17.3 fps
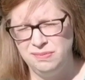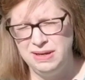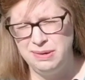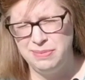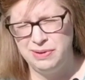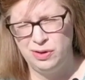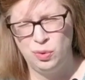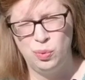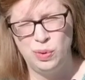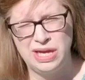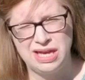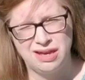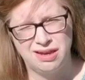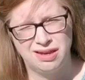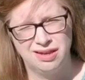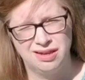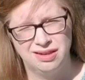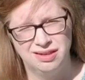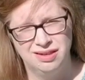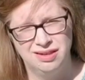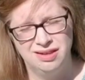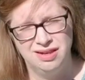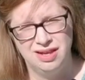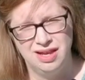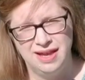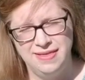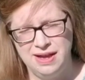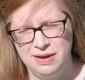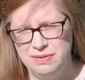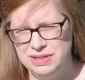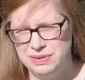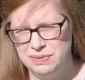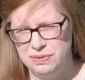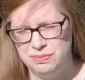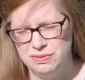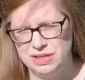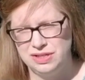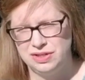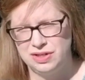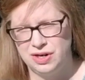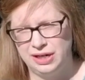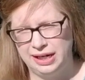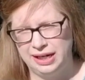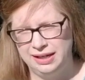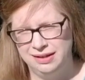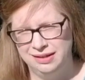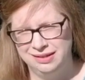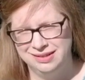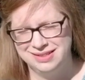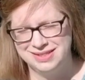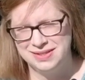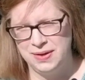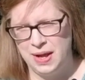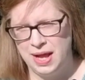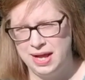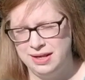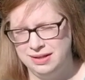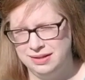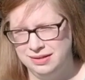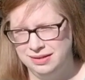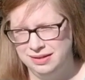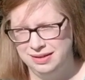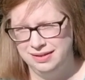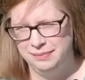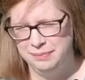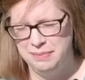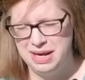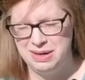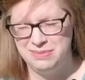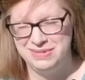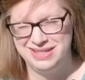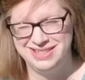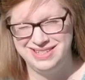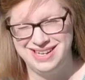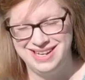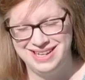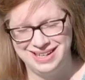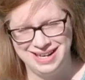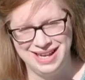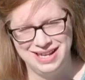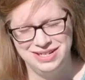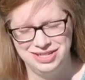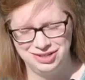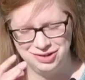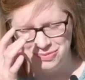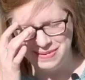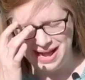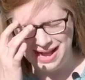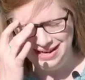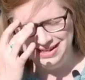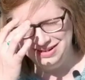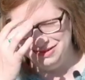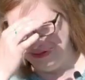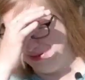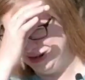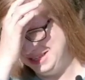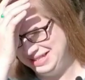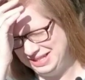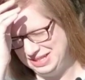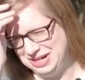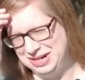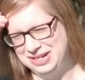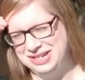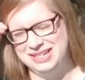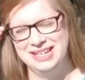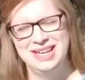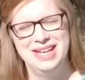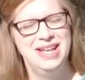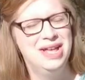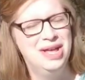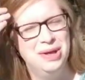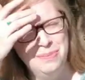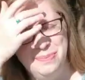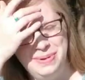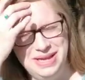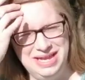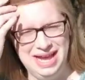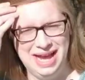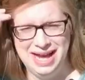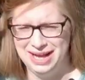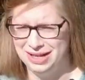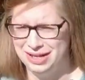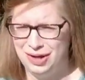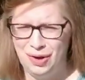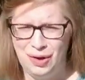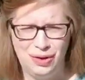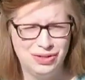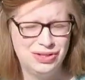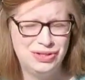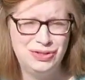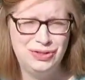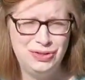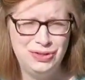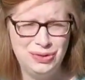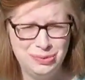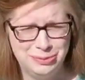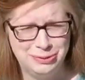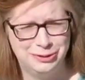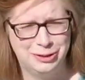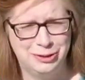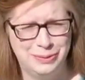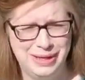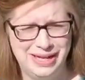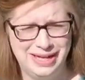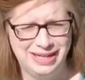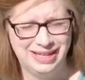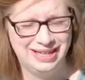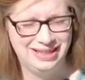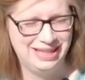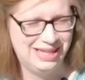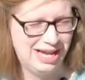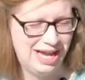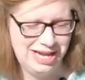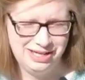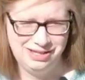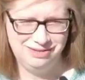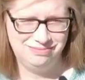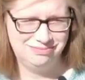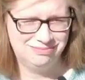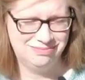about a week, and that was with restarting. So I made a mistake and had to go back and restart. But yeah, super quick. Like I